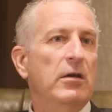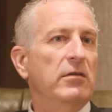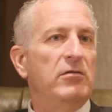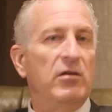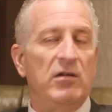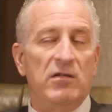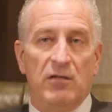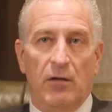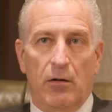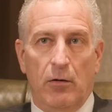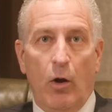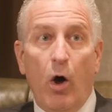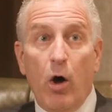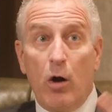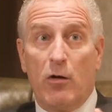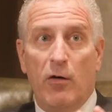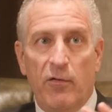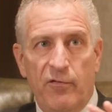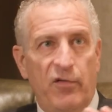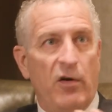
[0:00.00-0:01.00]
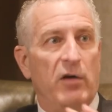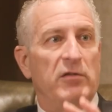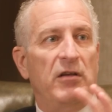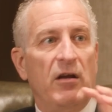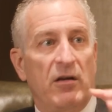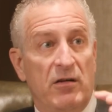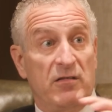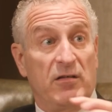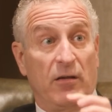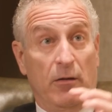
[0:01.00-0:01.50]
There is a
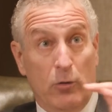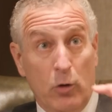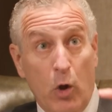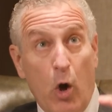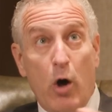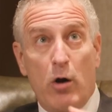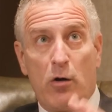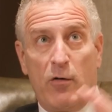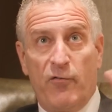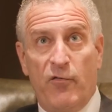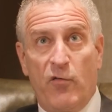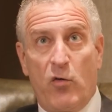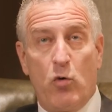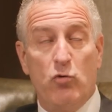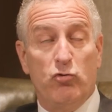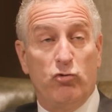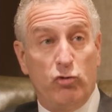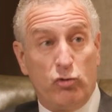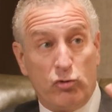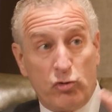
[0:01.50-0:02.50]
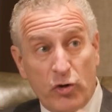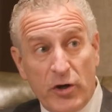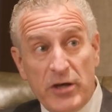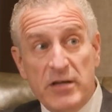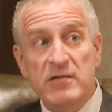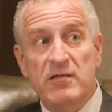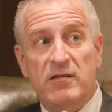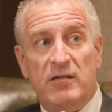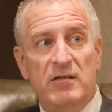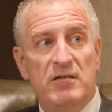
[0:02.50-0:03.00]
lot of
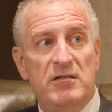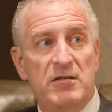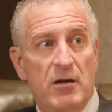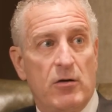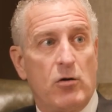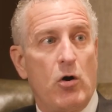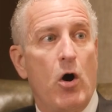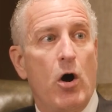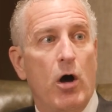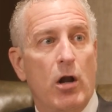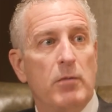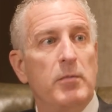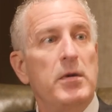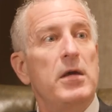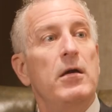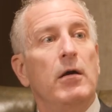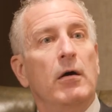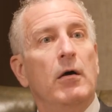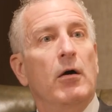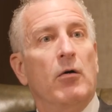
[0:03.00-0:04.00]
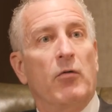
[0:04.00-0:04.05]
constraints in the economy.